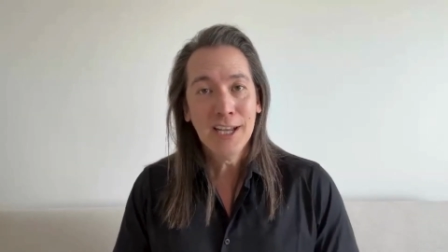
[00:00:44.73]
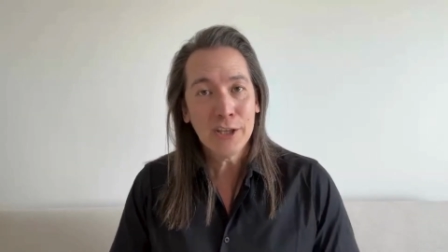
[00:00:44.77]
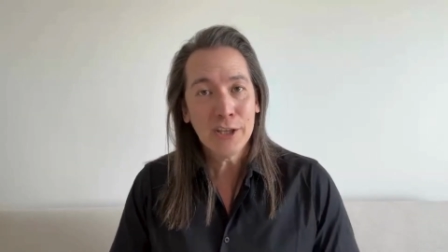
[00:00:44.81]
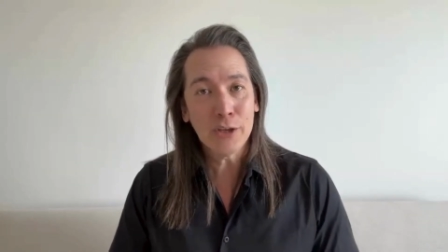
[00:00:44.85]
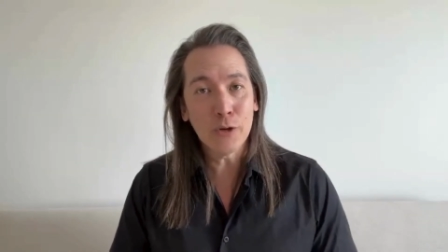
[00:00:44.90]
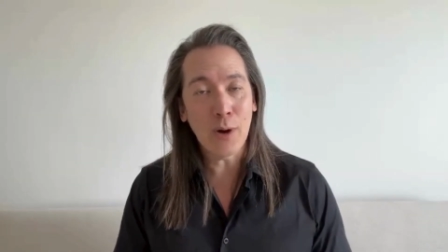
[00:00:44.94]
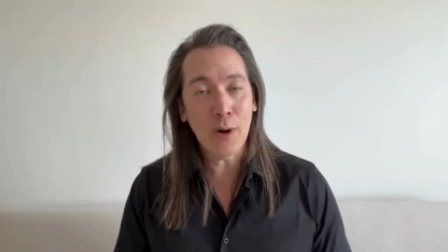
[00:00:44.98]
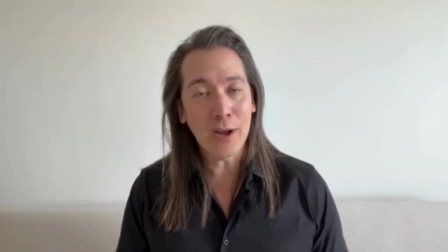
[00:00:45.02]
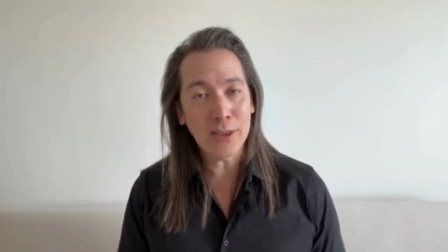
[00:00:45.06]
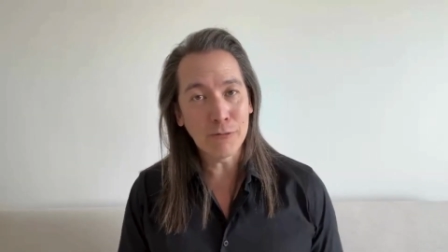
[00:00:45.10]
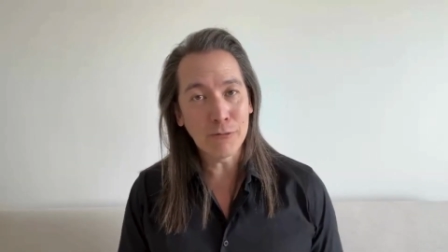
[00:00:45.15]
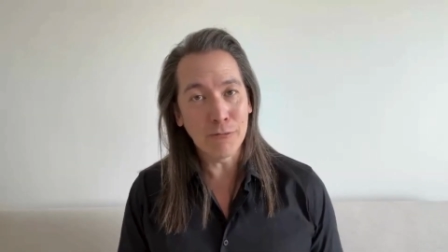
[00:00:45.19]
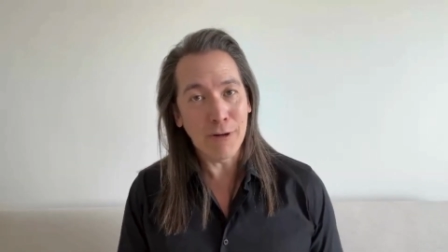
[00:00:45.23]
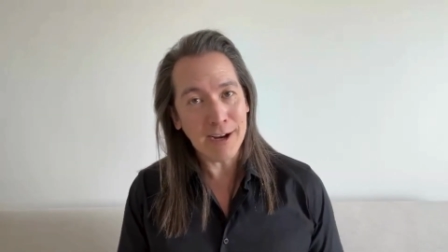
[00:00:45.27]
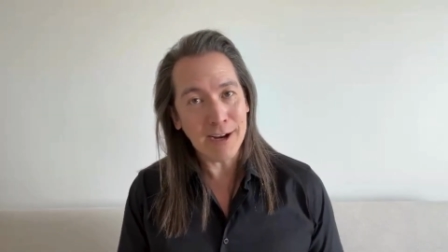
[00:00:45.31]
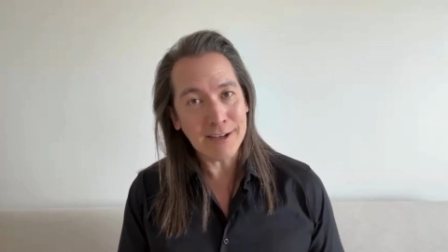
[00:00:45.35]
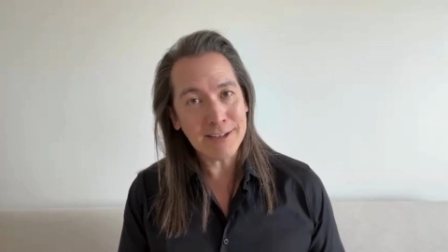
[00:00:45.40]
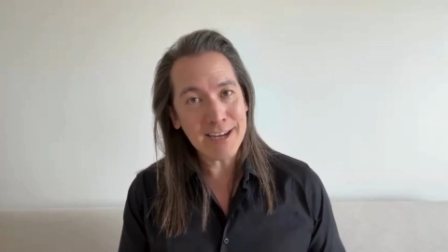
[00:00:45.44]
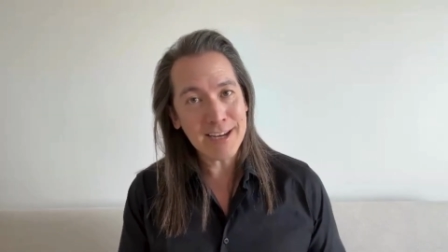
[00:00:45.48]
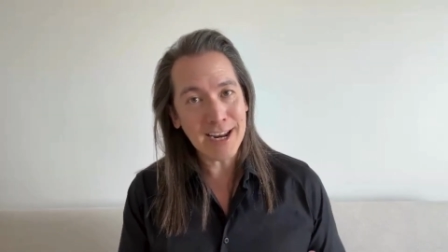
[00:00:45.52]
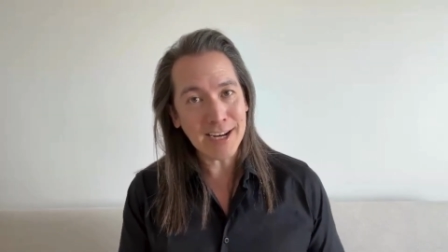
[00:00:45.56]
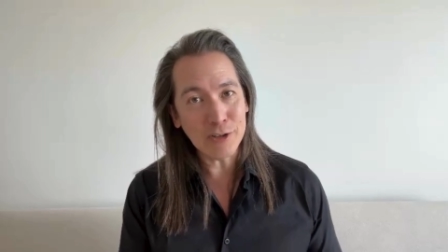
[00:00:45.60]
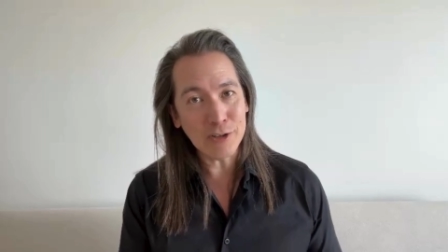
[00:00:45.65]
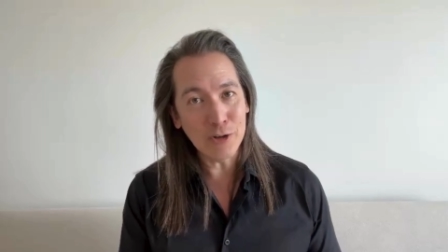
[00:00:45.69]
you had the right
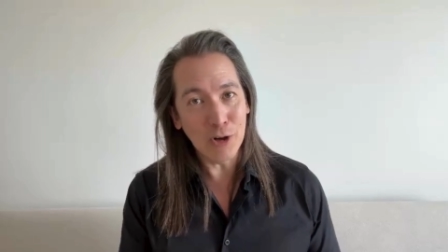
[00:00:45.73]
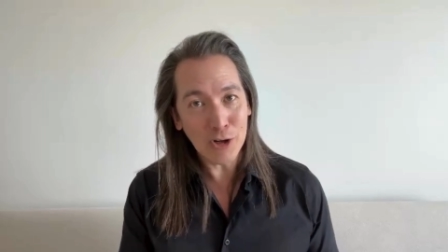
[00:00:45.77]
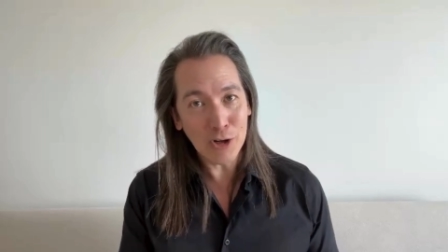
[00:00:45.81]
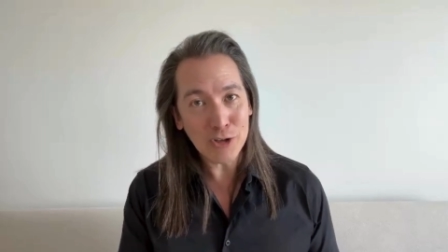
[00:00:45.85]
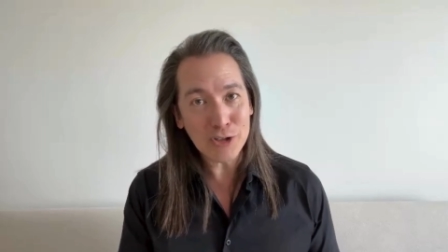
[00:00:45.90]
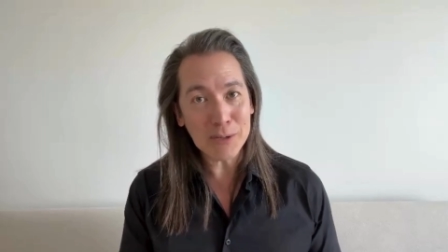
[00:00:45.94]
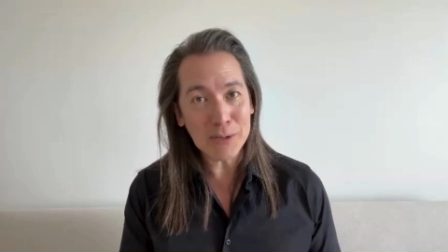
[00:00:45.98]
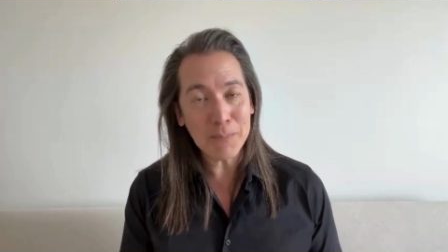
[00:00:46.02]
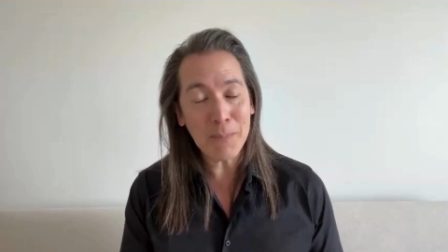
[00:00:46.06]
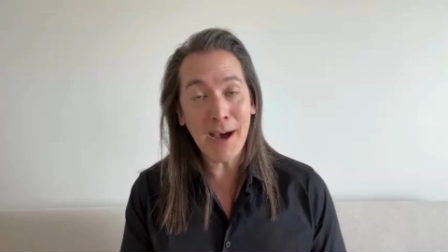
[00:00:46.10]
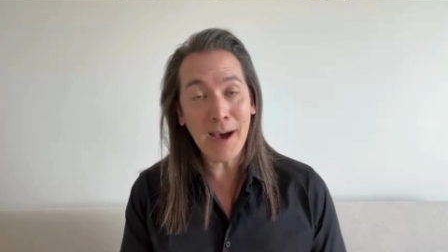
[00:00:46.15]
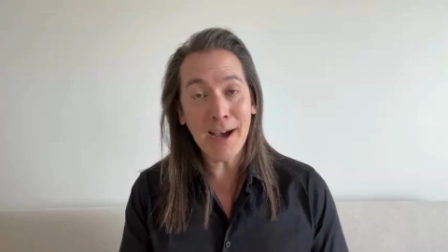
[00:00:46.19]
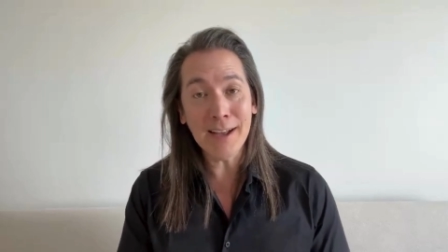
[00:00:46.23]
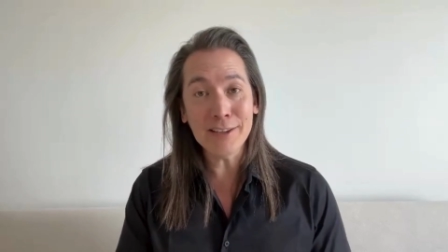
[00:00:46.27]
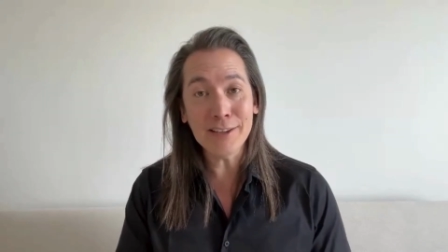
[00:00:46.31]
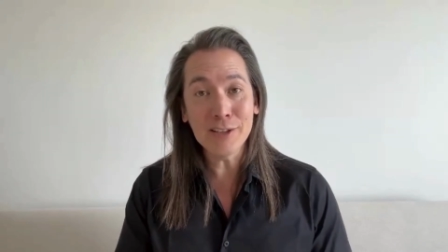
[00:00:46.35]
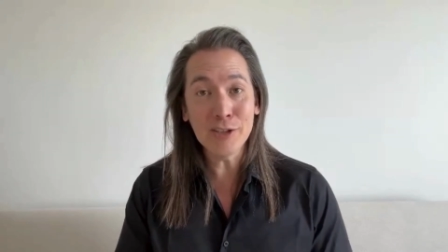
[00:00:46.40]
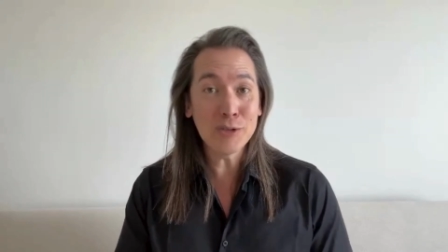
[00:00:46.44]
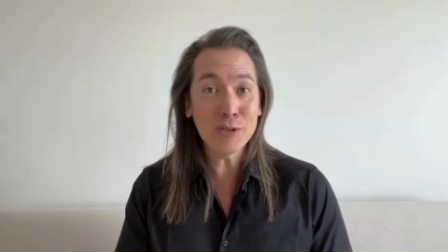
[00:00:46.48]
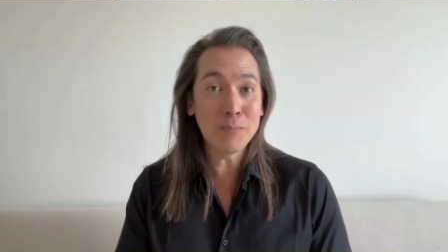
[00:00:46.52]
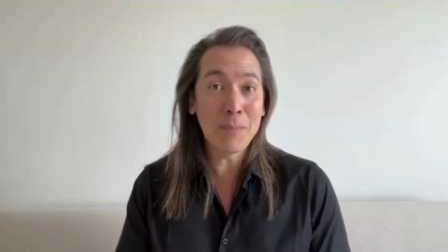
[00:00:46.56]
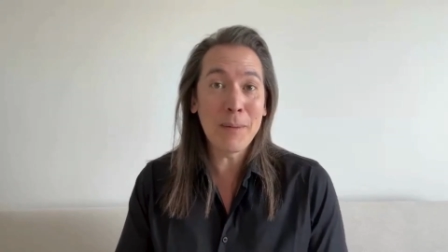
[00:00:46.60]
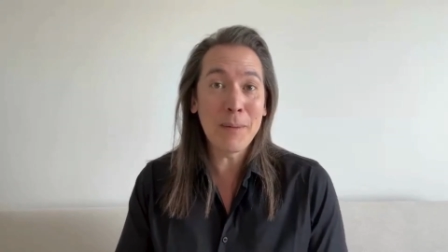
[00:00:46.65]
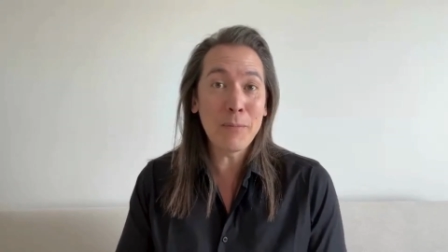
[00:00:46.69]
technology
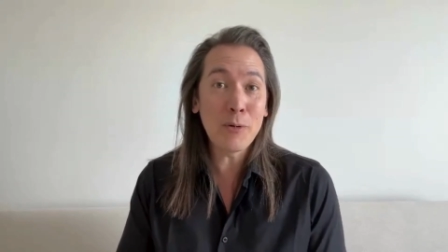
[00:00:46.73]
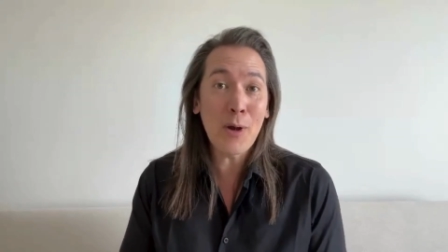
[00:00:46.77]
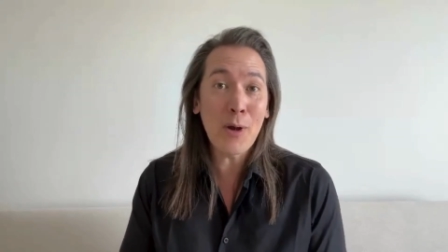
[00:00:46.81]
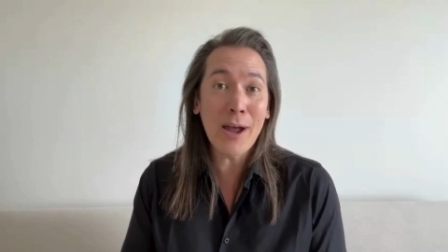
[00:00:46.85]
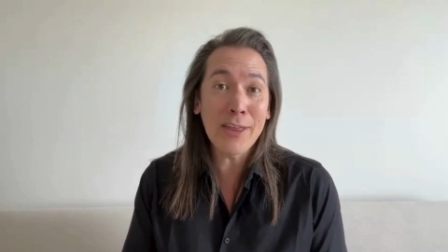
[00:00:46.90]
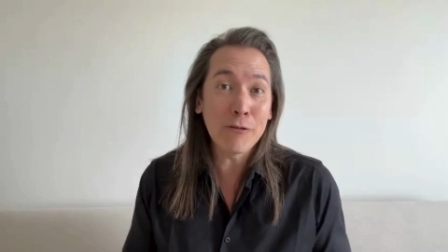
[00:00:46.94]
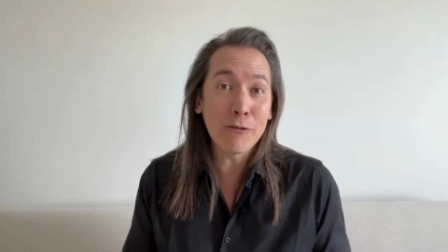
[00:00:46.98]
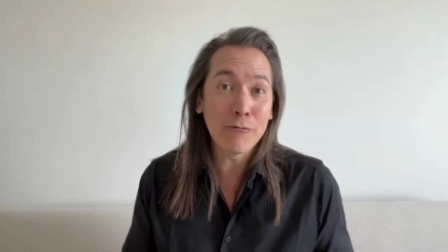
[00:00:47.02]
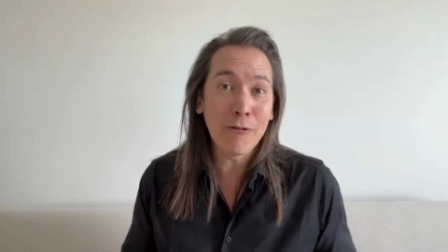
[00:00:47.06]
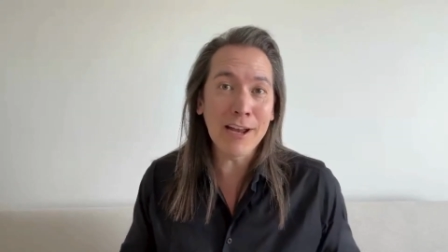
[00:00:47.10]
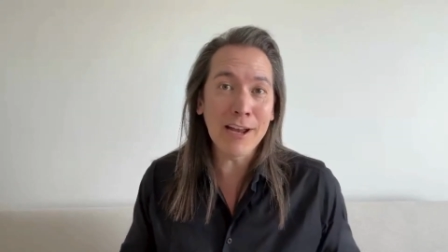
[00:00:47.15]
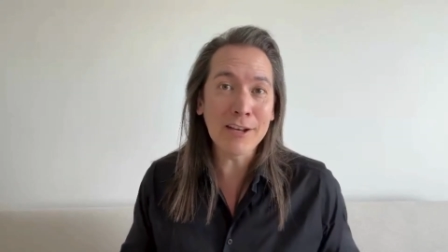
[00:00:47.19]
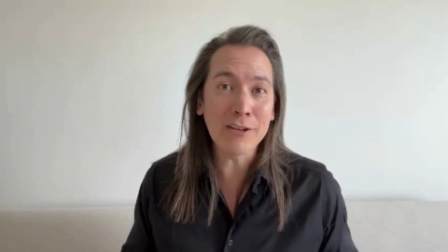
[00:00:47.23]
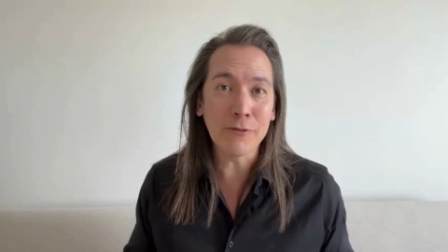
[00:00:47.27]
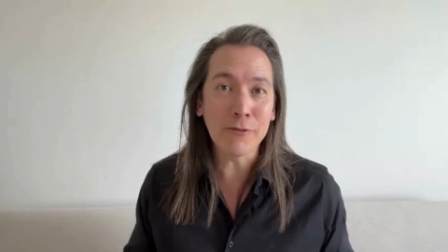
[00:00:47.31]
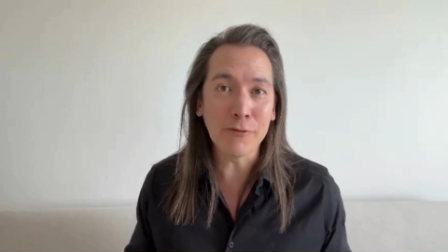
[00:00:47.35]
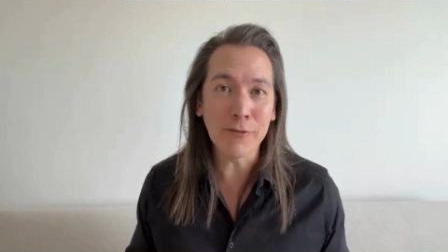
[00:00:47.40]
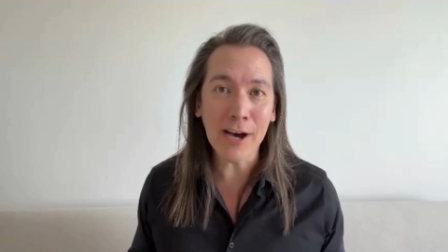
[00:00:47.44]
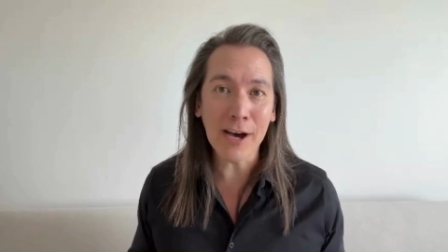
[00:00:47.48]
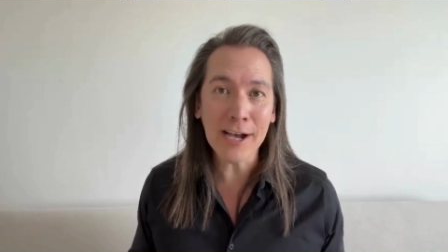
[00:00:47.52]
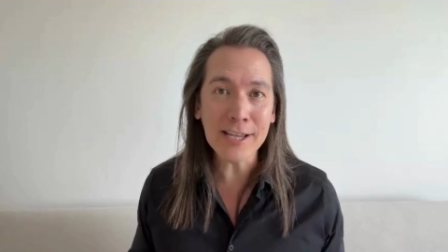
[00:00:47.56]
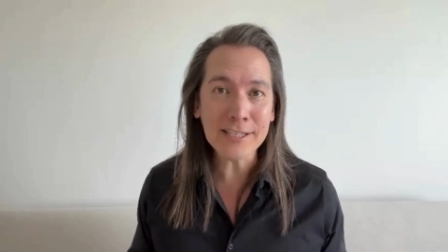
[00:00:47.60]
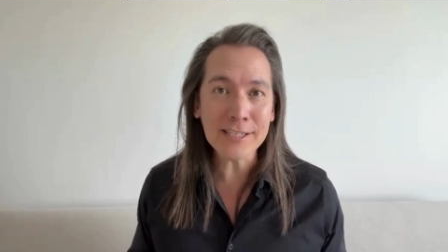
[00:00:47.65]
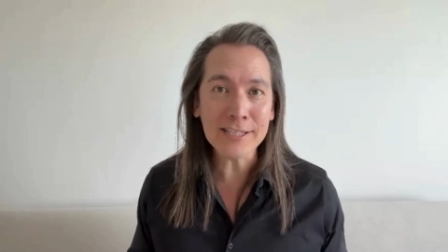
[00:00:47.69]
partners, maybe you had the right
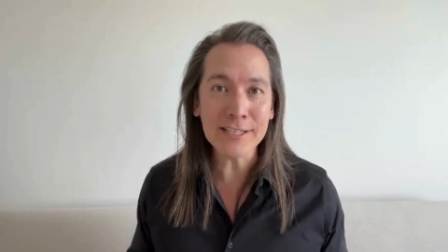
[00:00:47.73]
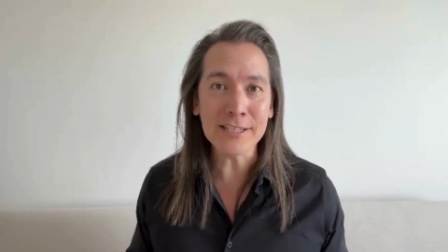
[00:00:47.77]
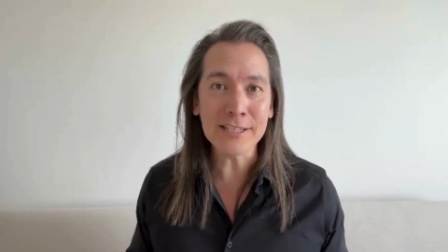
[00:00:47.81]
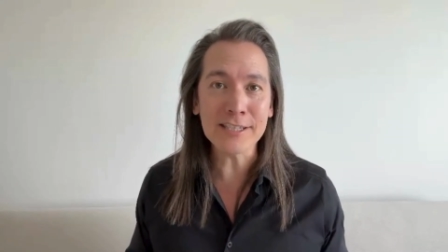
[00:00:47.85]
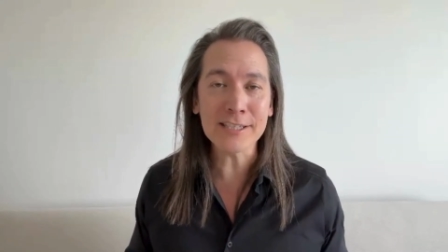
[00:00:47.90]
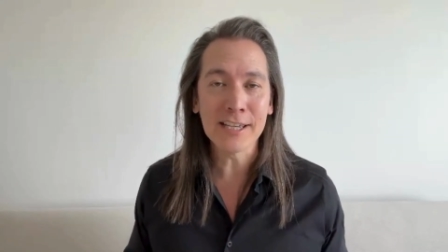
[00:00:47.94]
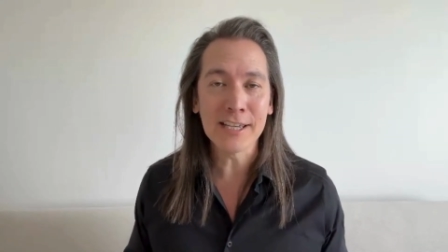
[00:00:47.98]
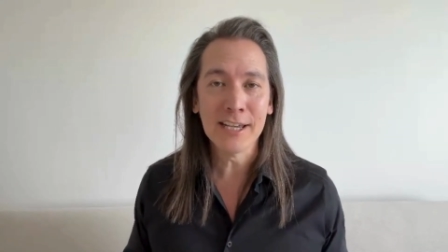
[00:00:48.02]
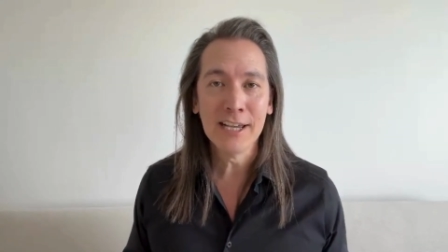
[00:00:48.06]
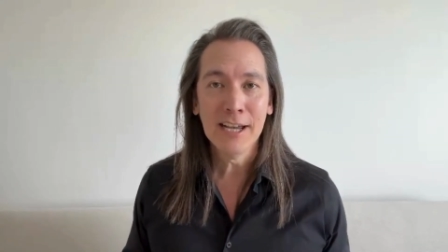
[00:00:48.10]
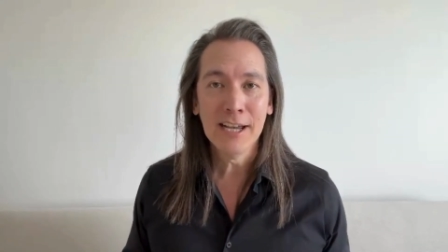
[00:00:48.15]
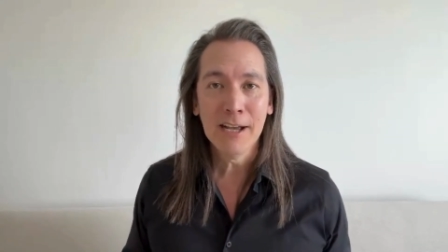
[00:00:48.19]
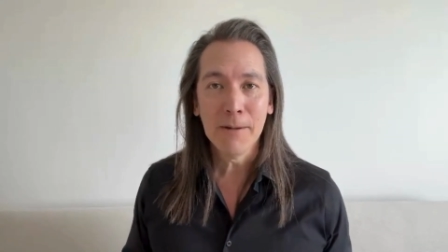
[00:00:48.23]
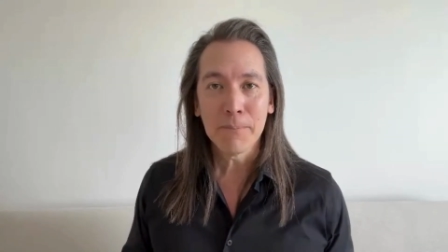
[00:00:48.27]
devices.